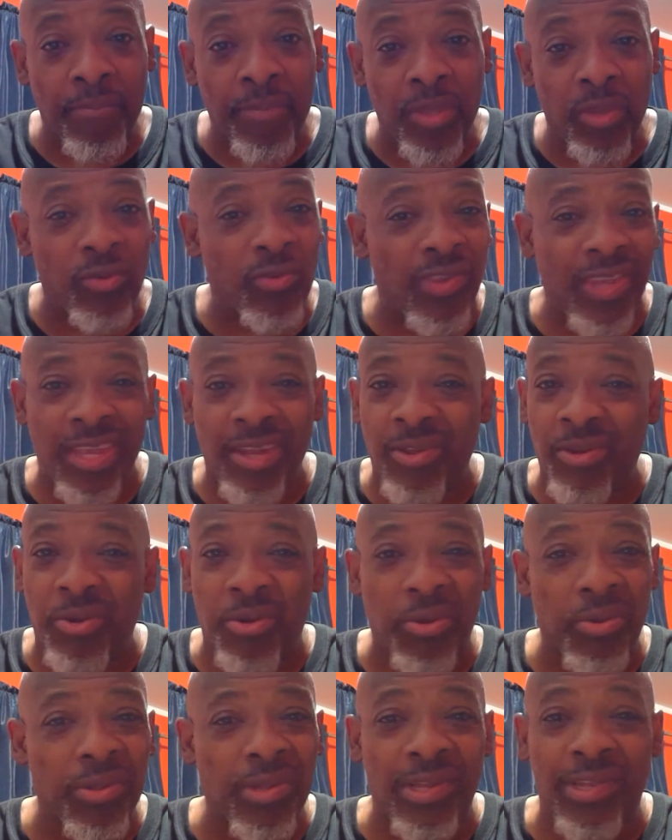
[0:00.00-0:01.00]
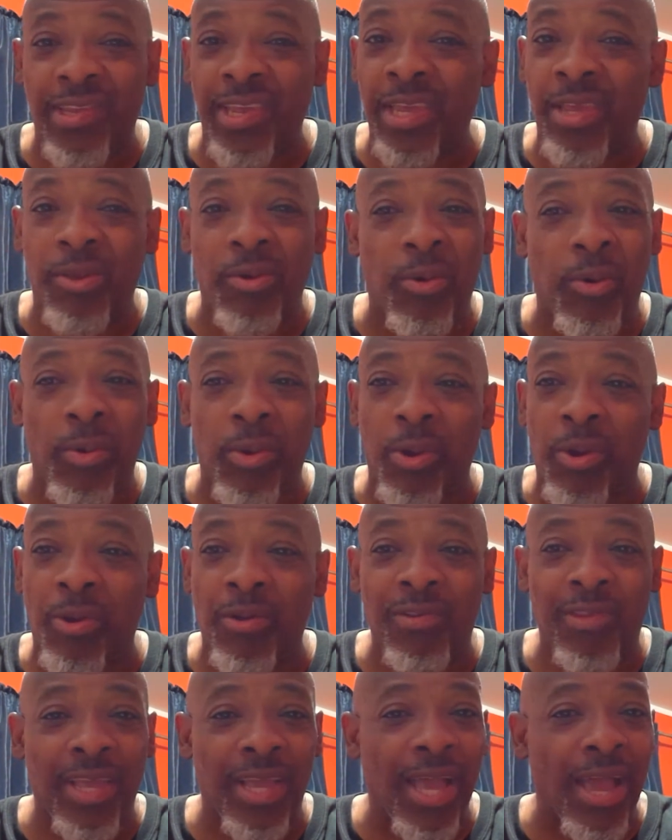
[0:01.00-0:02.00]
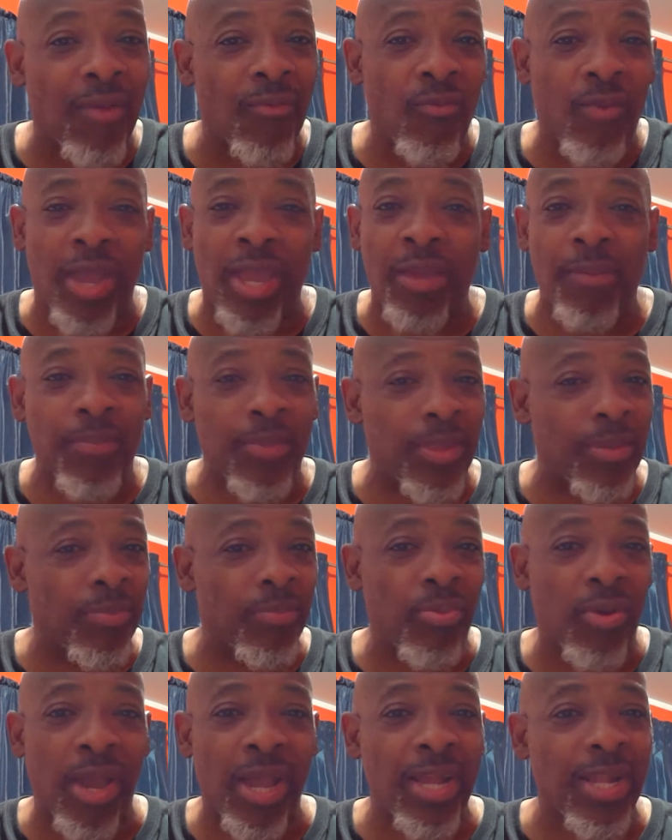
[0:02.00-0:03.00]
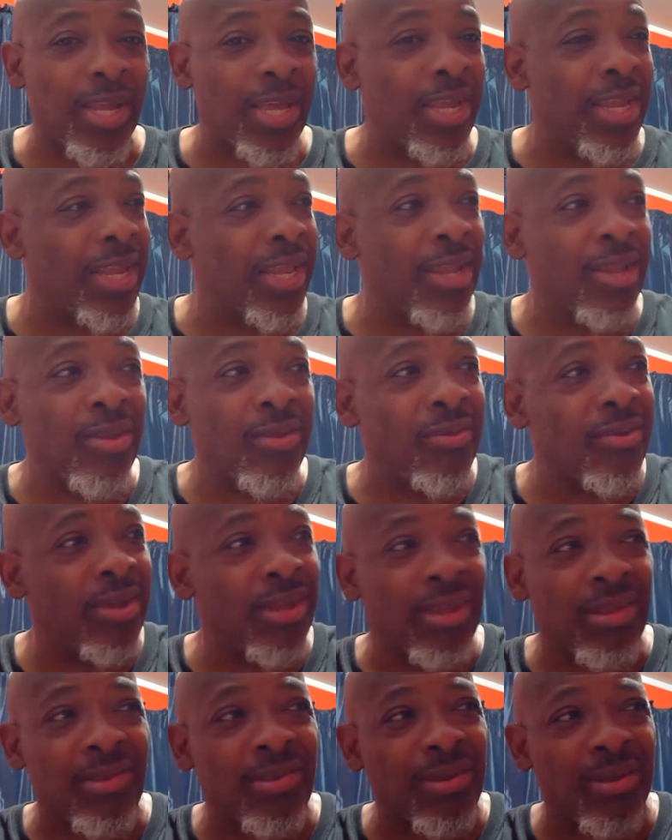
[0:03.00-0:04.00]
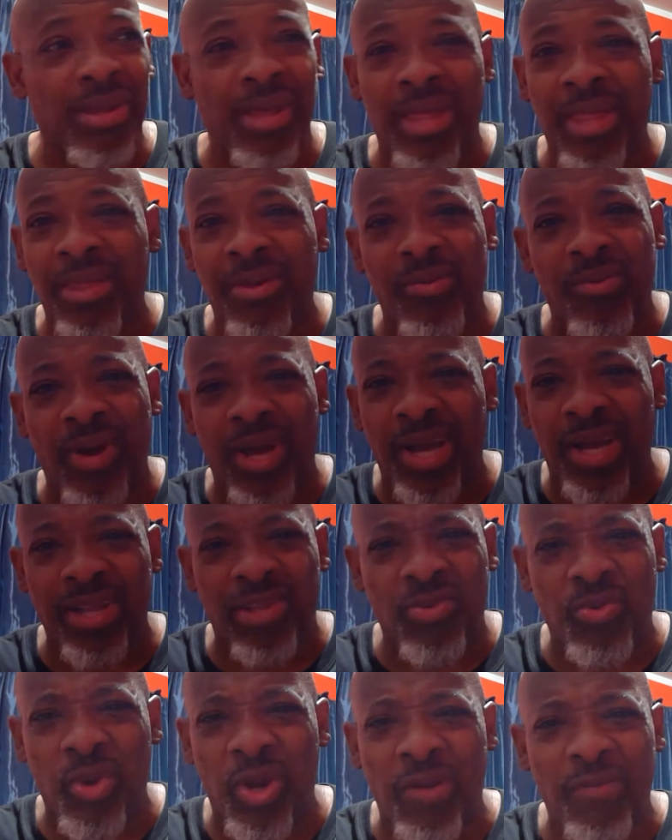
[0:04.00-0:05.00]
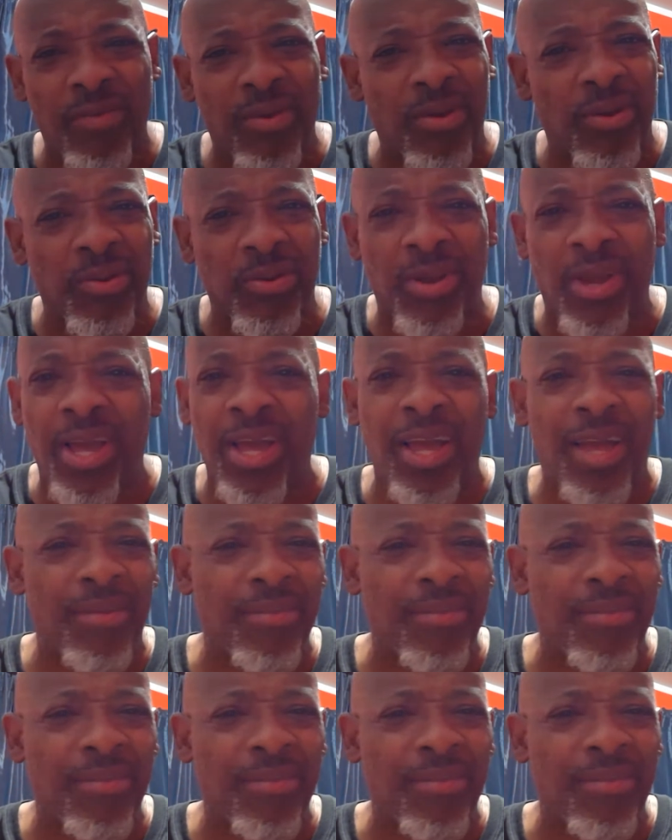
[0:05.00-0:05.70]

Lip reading: You see the 10-year-old girls that got raped and pregnant, and there's another, a 12-year-old girl.